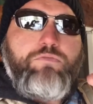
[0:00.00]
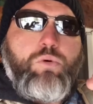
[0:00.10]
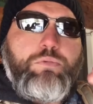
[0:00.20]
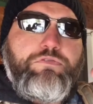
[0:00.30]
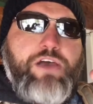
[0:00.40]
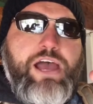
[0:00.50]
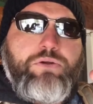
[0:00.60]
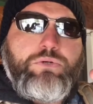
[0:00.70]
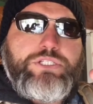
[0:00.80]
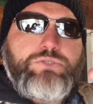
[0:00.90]
and what we
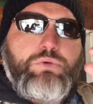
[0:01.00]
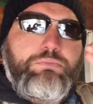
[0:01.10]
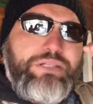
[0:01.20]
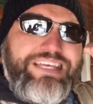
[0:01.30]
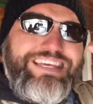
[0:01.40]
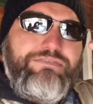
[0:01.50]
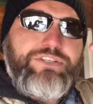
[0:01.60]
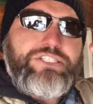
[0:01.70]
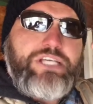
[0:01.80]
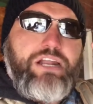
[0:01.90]
found was we believe
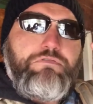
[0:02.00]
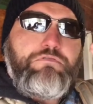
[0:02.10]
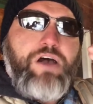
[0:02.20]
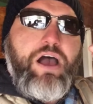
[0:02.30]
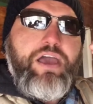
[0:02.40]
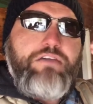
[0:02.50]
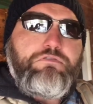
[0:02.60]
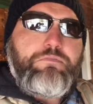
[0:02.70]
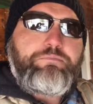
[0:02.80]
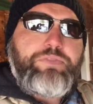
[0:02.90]
it's got a
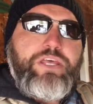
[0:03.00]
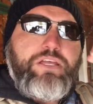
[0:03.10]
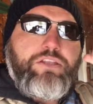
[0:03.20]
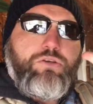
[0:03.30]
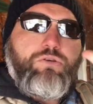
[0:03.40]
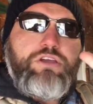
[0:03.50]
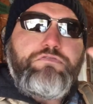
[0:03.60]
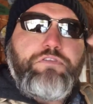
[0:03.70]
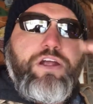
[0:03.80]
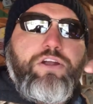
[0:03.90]
5-degree
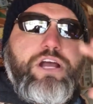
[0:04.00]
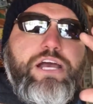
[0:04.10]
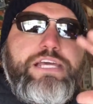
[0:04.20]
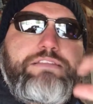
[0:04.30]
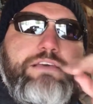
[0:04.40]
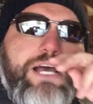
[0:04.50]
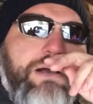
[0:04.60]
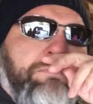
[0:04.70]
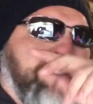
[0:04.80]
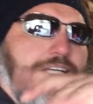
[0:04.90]
Fahrenheit
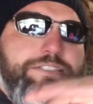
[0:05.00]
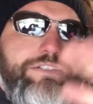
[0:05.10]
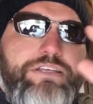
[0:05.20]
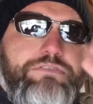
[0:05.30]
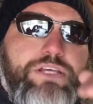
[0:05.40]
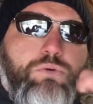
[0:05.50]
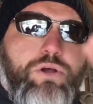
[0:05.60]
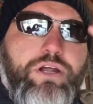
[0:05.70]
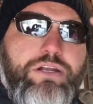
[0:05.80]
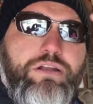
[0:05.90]
sensitivity,
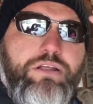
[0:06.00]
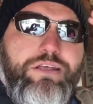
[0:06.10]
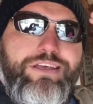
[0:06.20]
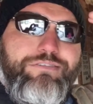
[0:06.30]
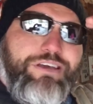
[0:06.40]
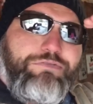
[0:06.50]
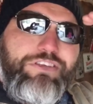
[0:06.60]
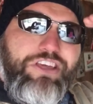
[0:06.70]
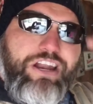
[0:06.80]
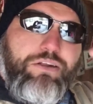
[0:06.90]
where if you
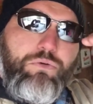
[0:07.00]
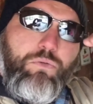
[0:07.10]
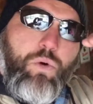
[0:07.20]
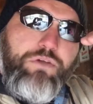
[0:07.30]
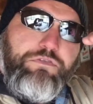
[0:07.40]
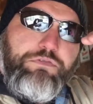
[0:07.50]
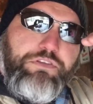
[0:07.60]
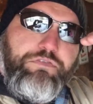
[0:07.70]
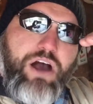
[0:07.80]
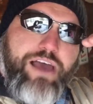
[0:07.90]
set it at
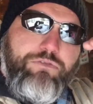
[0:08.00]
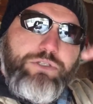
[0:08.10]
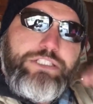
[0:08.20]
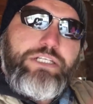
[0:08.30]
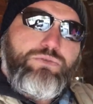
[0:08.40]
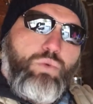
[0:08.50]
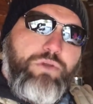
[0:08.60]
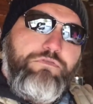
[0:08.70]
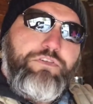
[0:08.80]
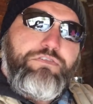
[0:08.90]
155, once it hits
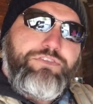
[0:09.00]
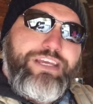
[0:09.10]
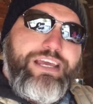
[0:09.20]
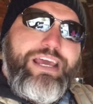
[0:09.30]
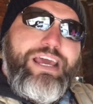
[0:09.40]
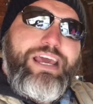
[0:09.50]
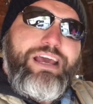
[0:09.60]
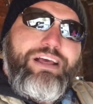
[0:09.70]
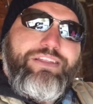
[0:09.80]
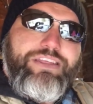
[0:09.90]
150,
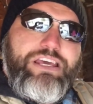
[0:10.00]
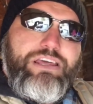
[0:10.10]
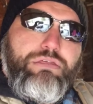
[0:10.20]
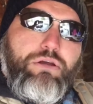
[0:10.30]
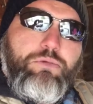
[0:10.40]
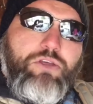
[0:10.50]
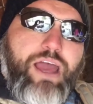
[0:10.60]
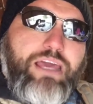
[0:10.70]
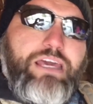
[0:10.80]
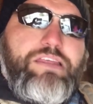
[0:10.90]
the
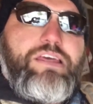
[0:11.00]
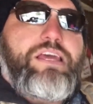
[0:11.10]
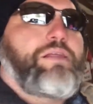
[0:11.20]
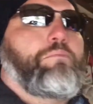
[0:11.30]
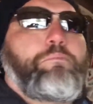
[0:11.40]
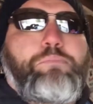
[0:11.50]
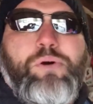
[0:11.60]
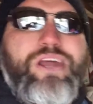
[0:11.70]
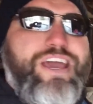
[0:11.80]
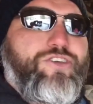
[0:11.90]
thermostat kicks in,
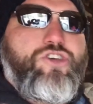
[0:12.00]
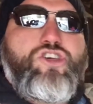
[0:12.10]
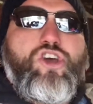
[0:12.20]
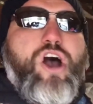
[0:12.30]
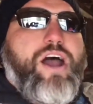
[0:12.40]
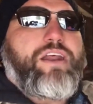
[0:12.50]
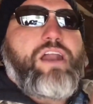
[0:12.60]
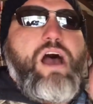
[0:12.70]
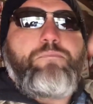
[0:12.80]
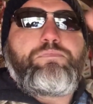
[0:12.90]
but it shot it
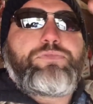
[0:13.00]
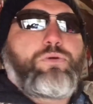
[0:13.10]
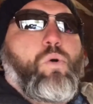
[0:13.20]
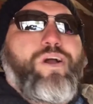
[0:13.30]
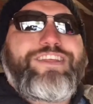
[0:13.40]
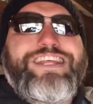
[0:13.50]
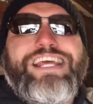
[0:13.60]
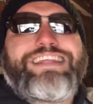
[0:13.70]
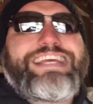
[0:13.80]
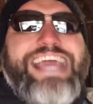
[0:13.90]
up to
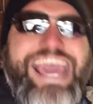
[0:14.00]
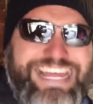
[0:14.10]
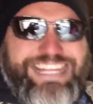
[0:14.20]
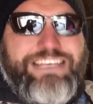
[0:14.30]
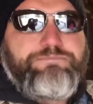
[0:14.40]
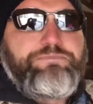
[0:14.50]
168.